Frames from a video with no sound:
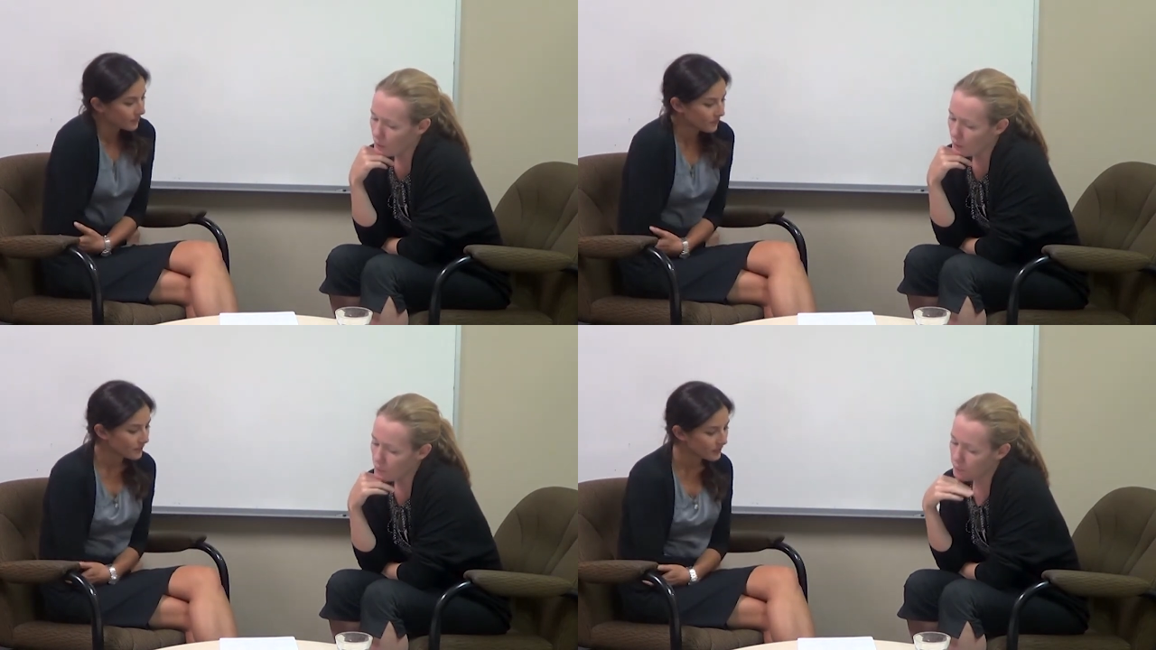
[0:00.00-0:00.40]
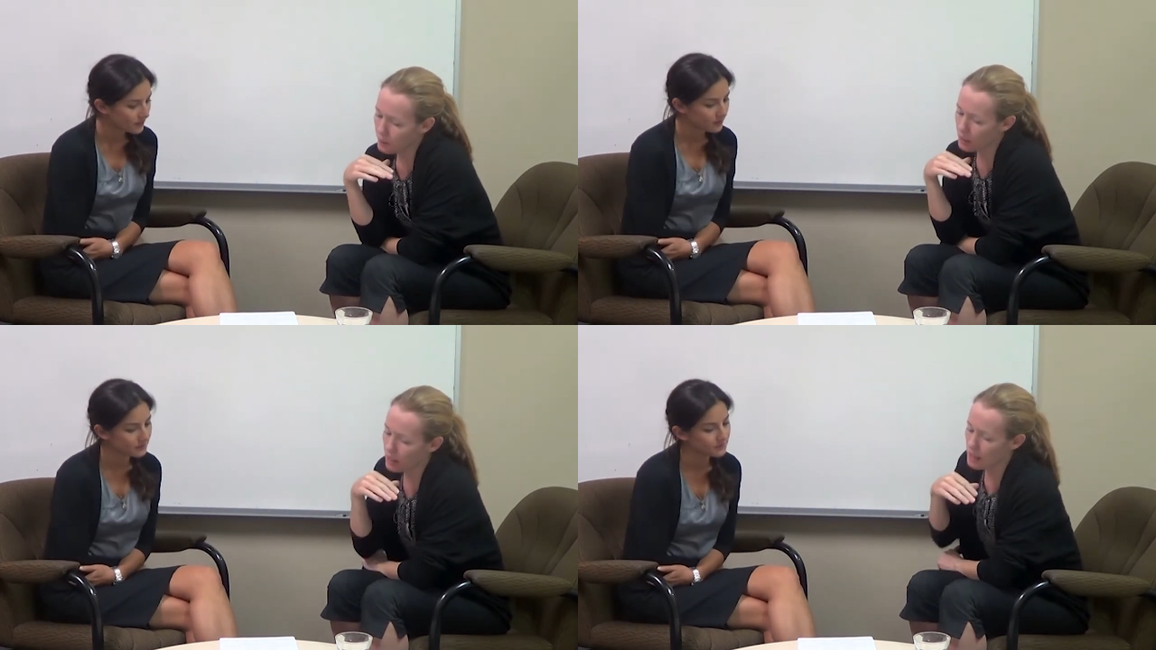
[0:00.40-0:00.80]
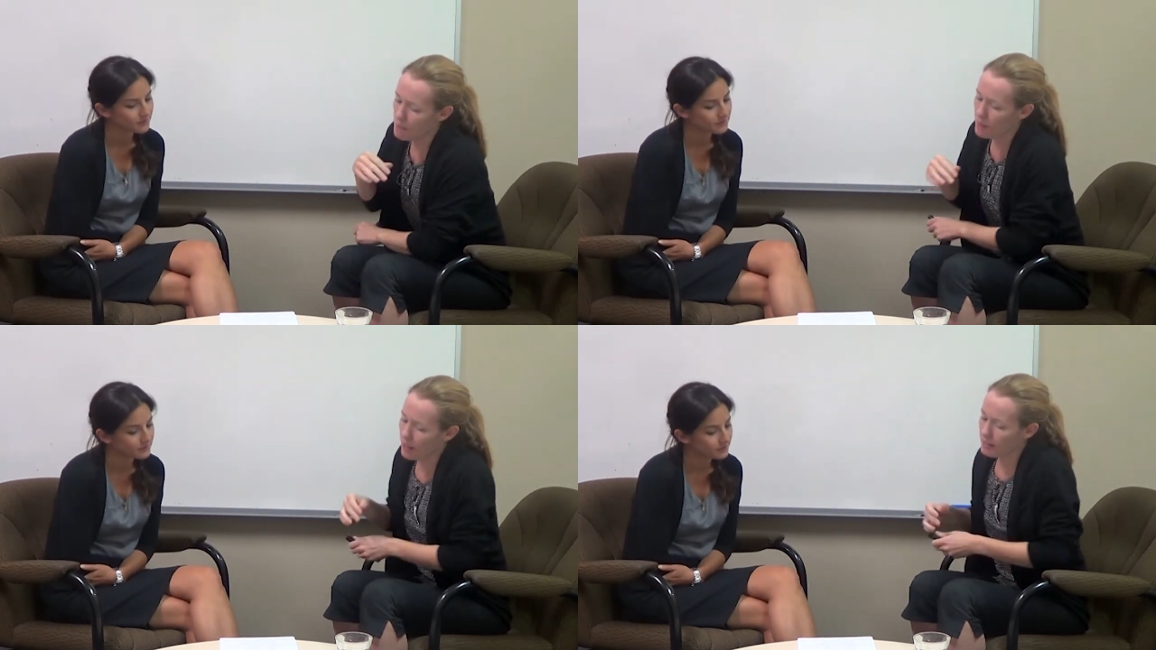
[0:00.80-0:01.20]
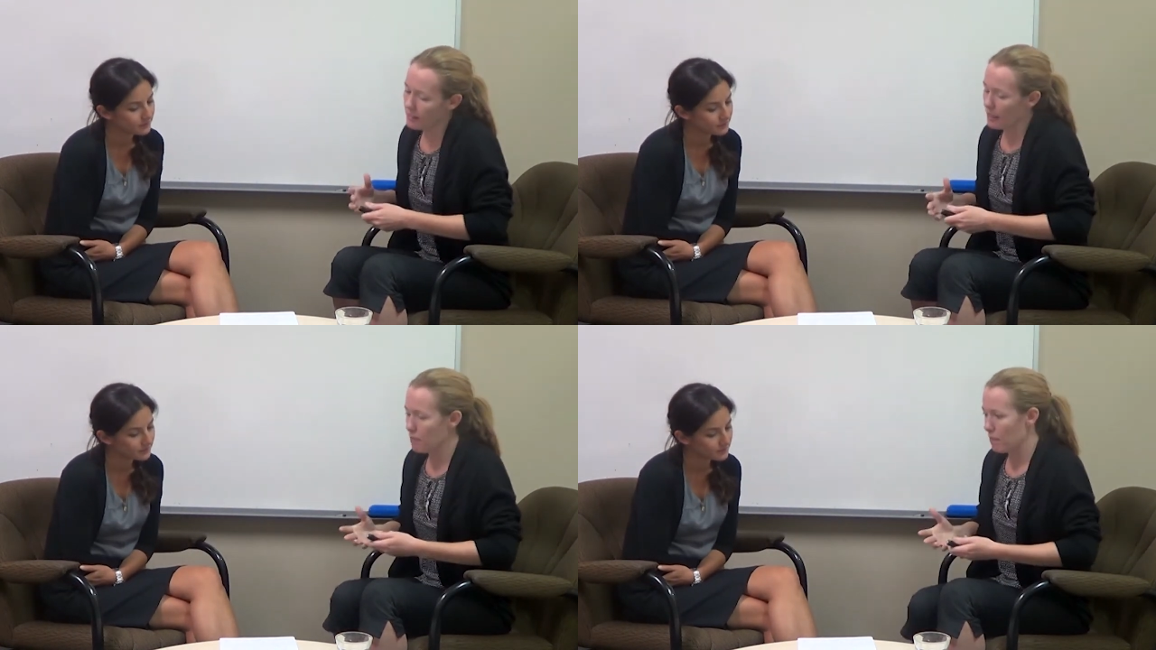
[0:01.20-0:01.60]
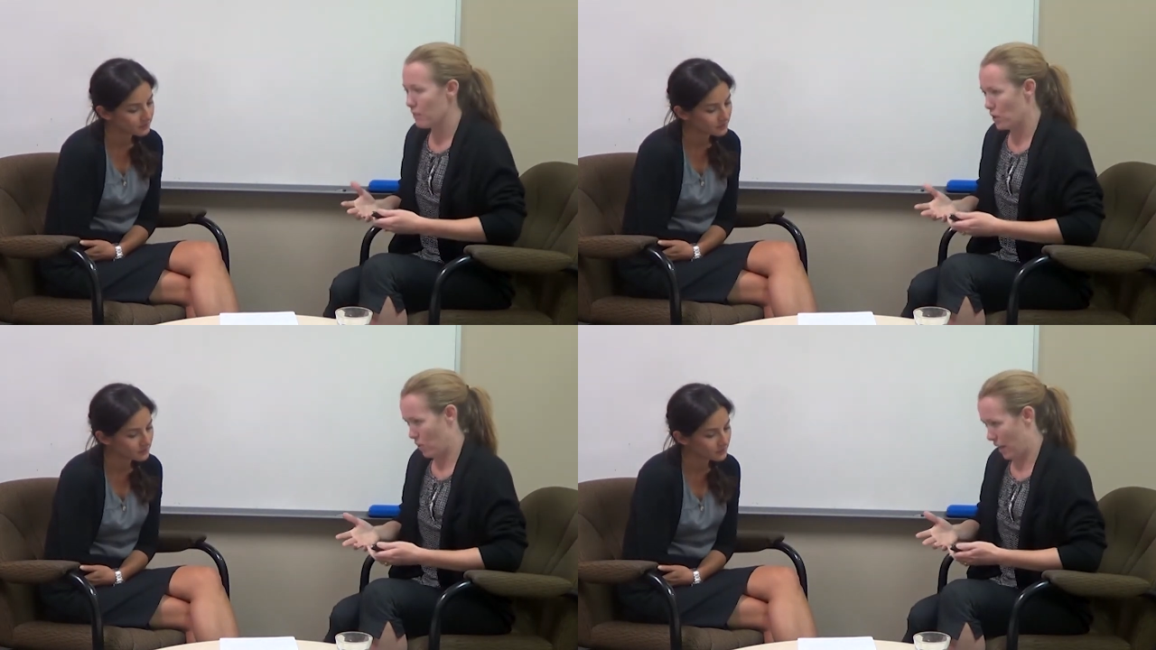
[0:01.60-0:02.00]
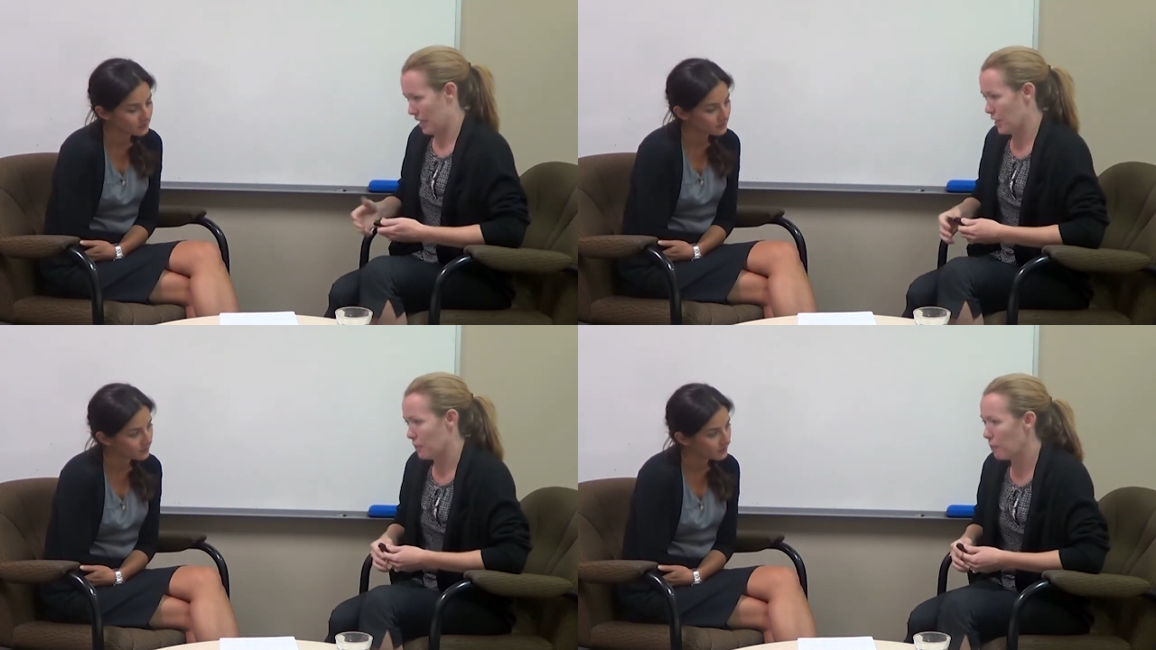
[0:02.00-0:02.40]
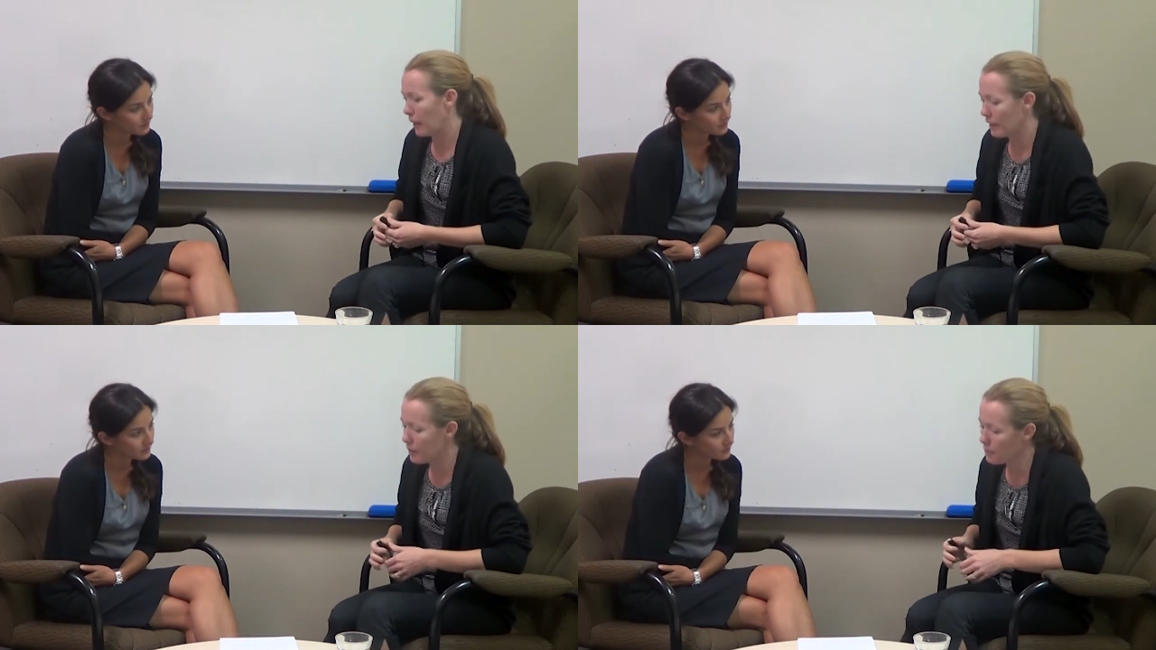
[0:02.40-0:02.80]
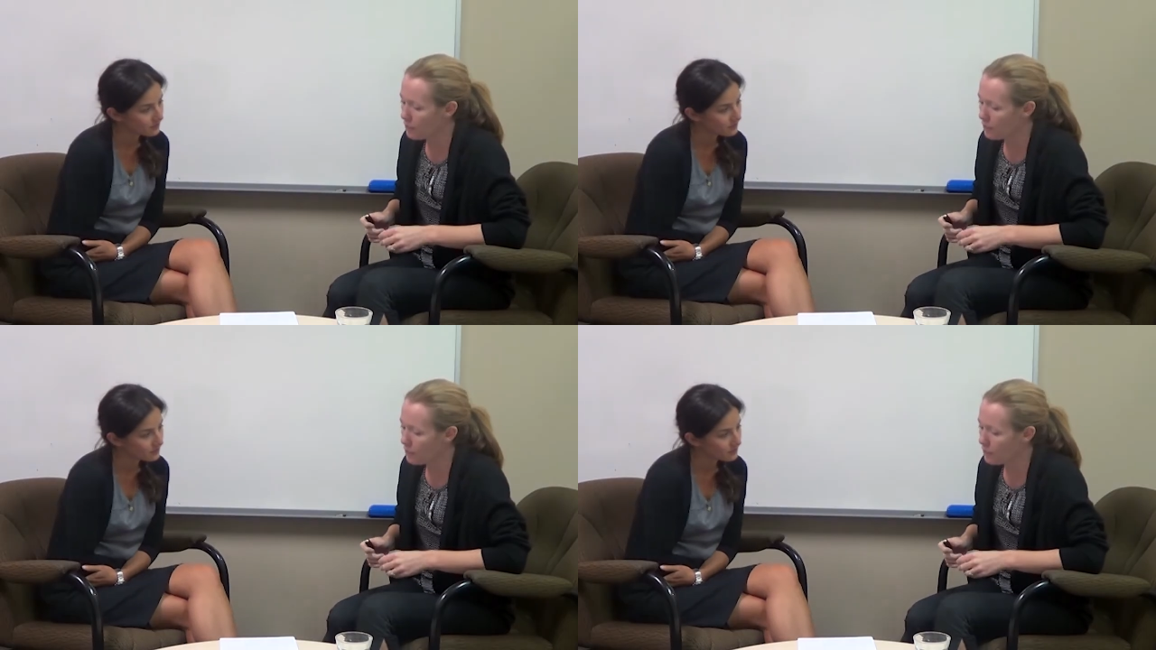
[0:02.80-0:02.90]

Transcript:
Speaker 1: Well, it might seem strange, but